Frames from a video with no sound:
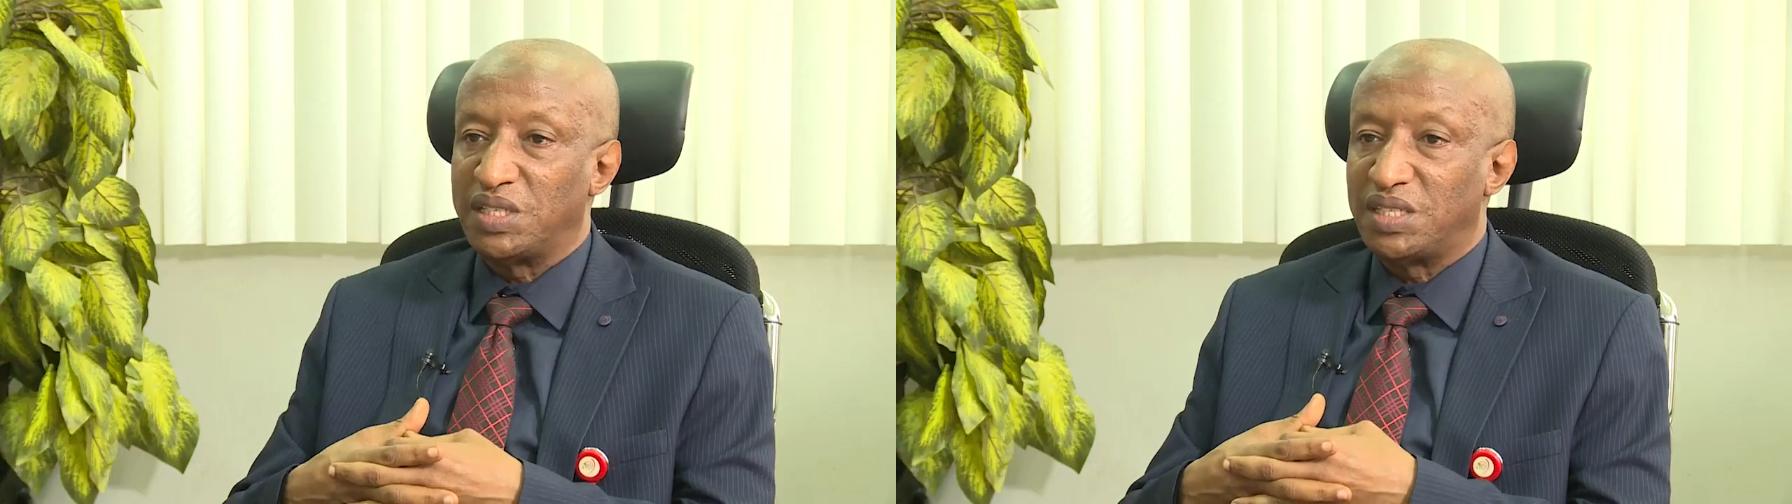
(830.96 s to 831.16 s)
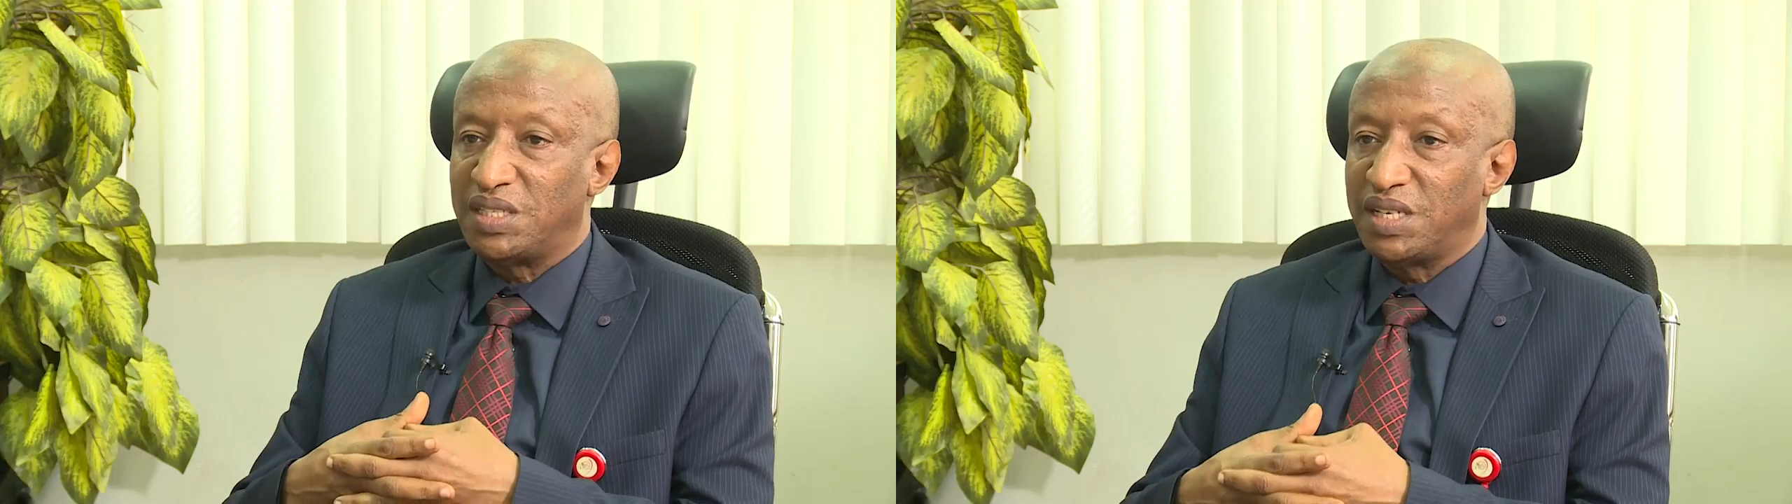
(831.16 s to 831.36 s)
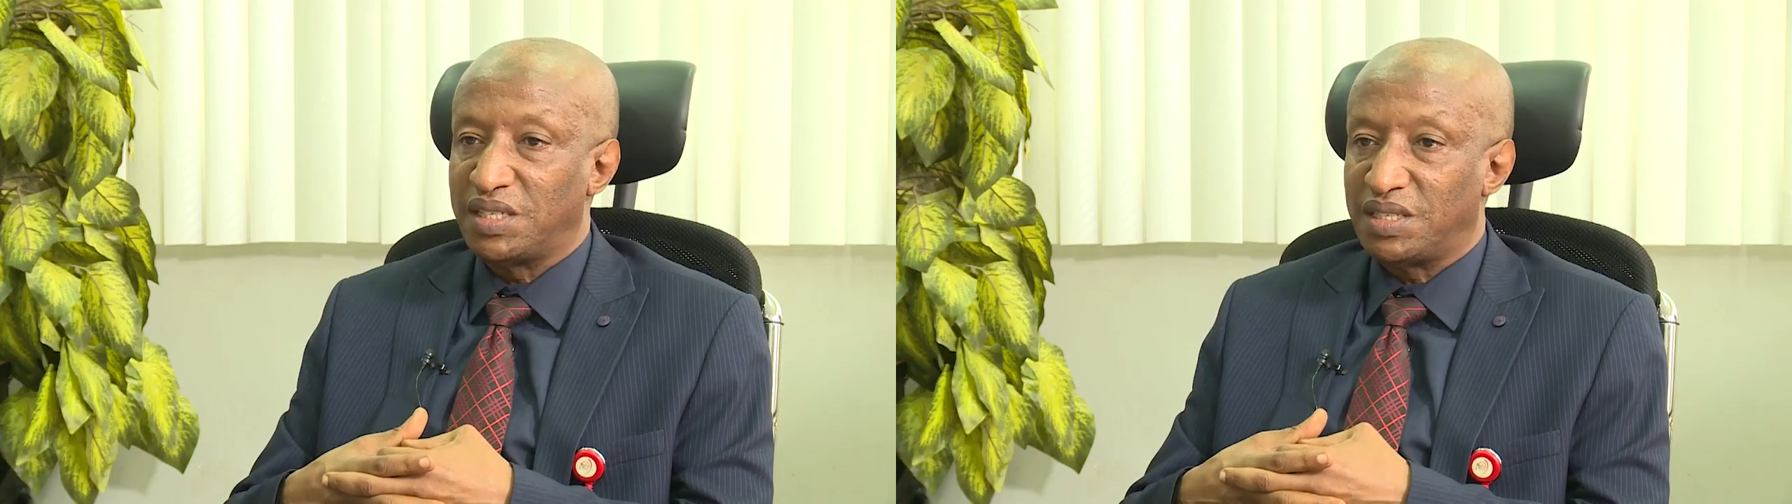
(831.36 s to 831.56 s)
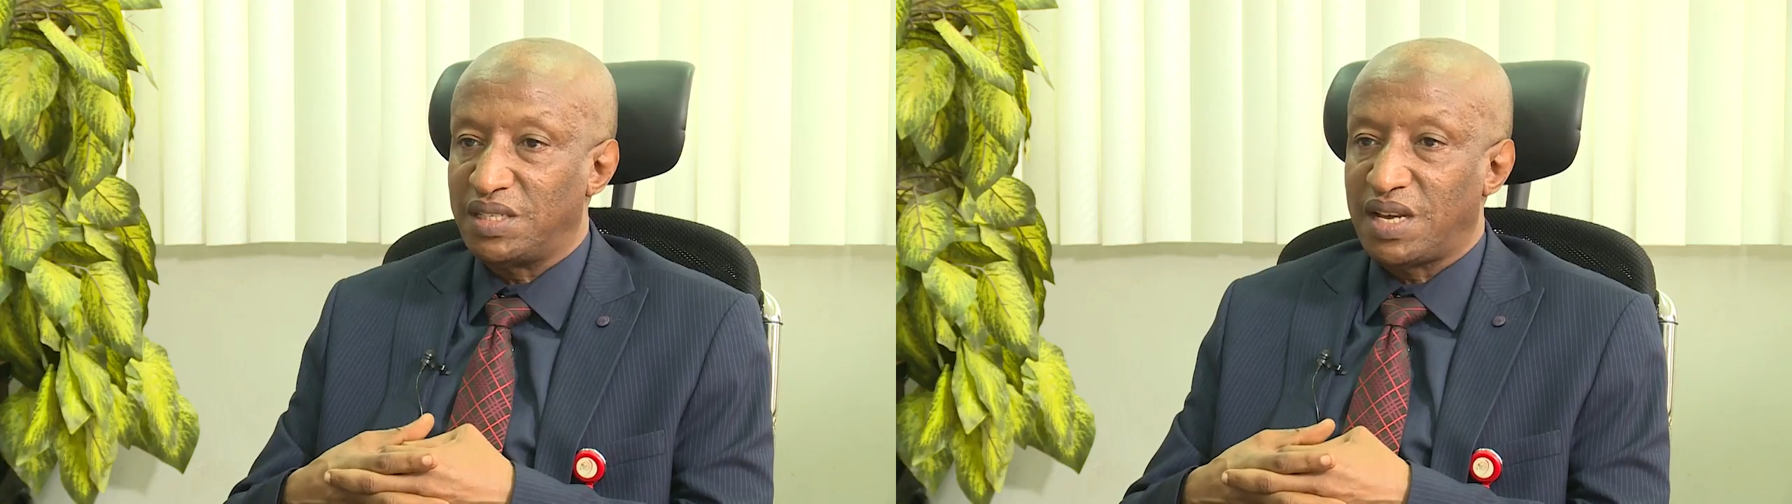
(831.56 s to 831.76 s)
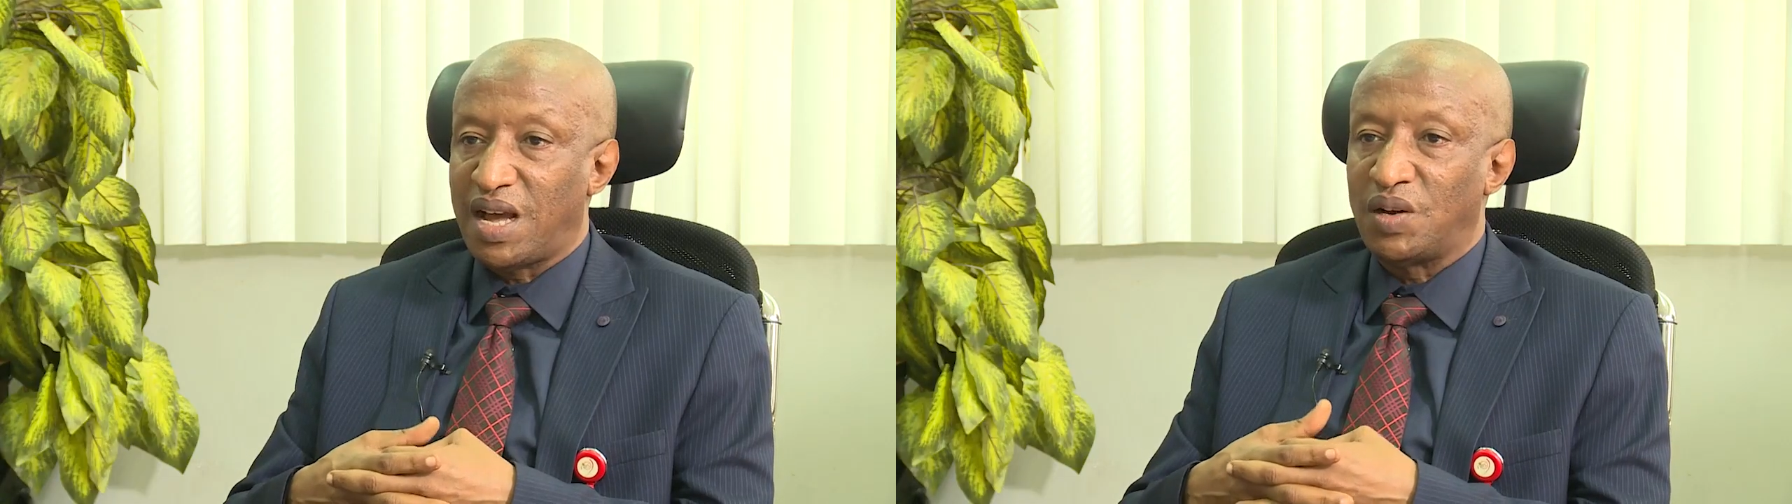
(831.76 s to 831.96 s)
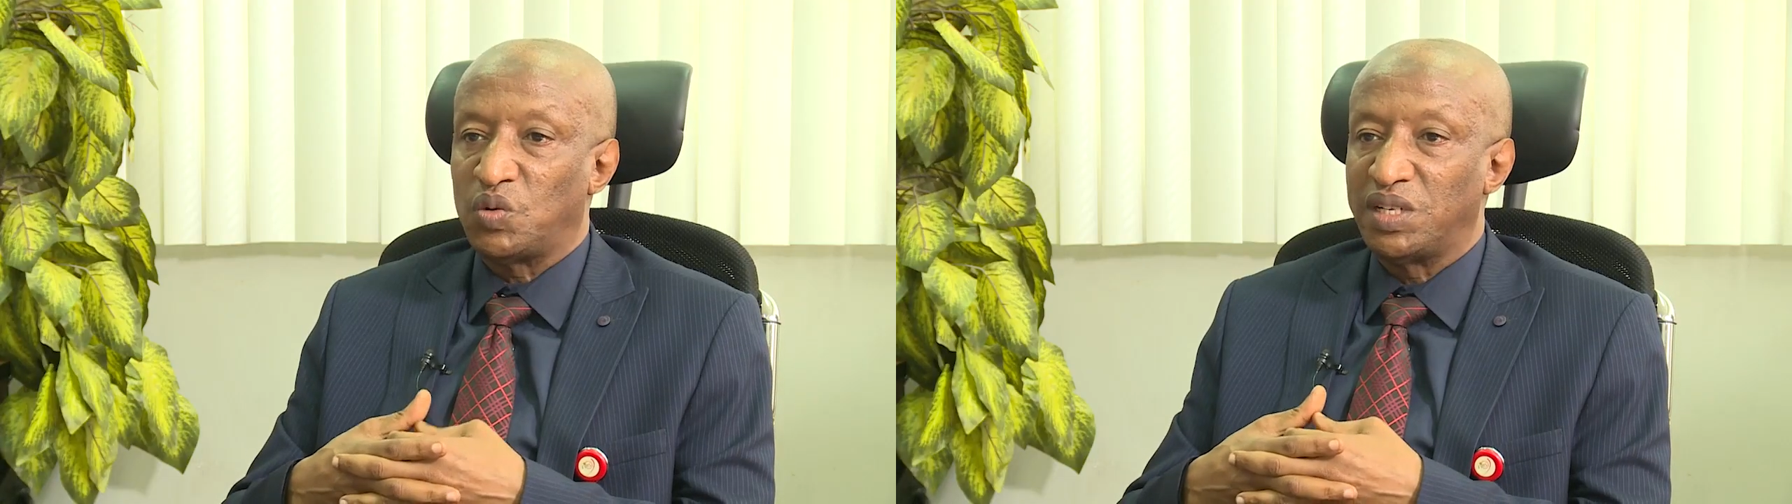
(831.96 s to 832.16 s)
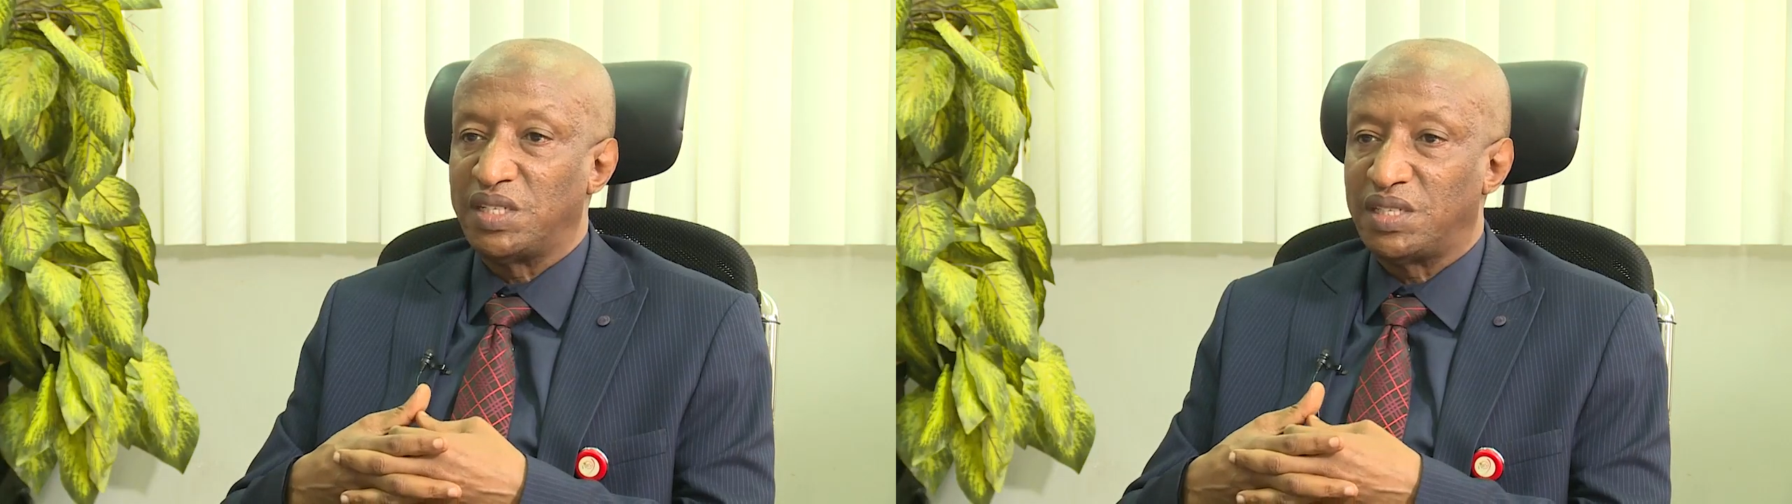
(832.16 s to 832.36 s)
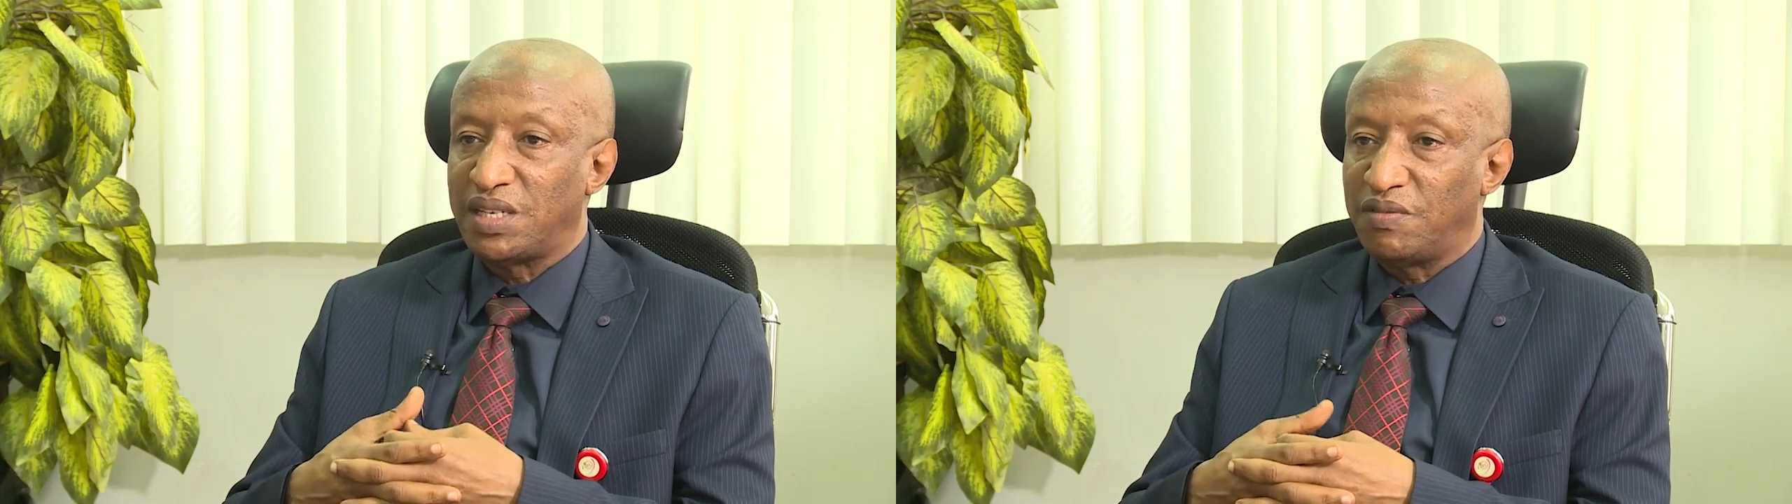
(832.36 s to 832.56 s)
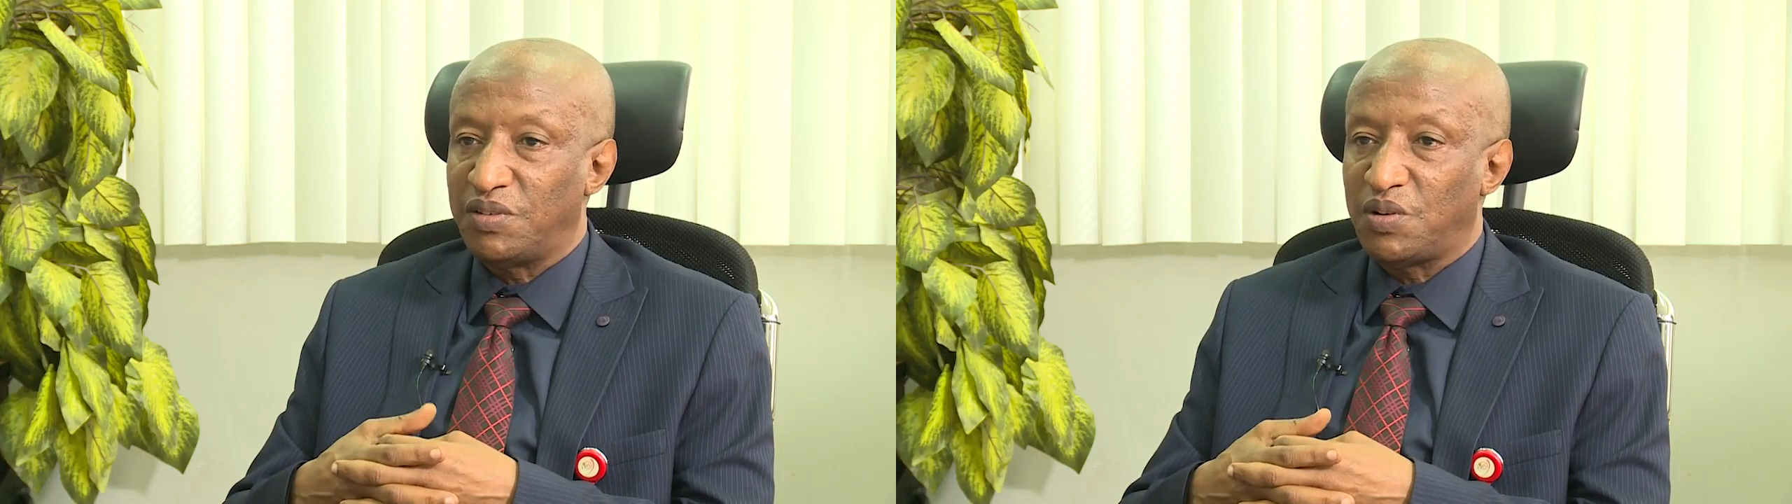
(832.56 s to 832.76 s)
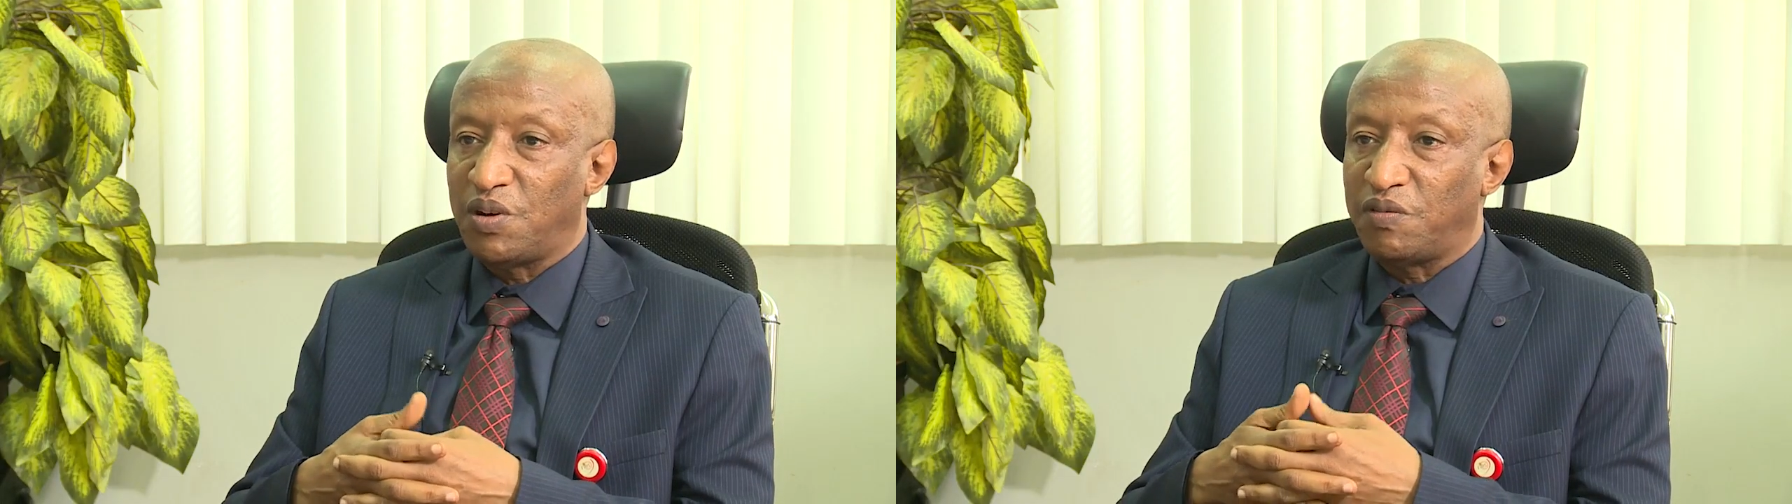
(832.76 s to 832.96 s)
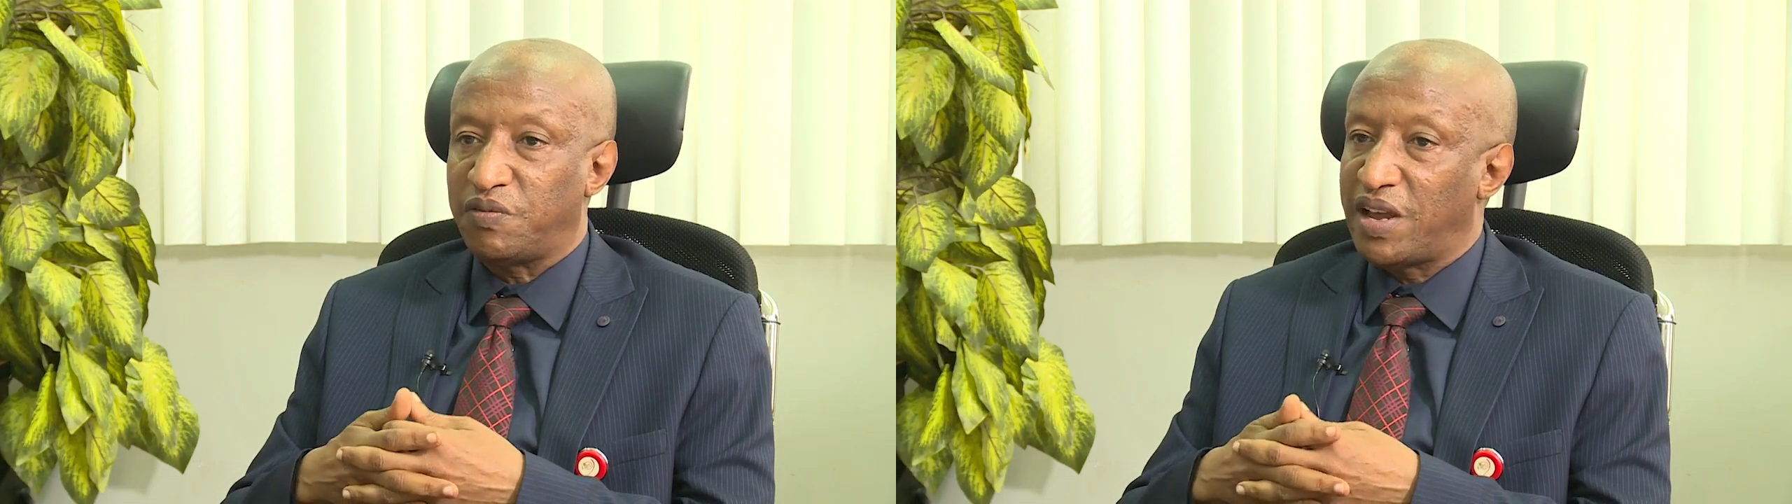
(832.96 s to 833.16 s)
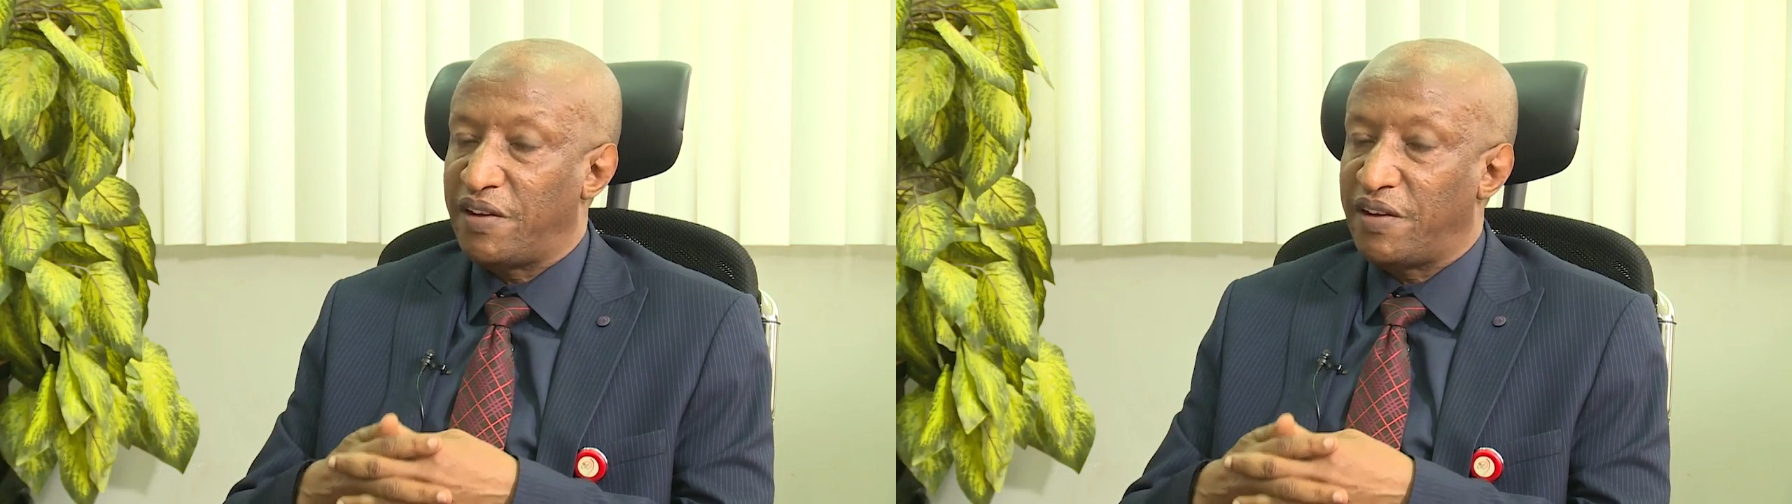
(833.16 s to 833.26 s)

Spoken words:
26 and 27 of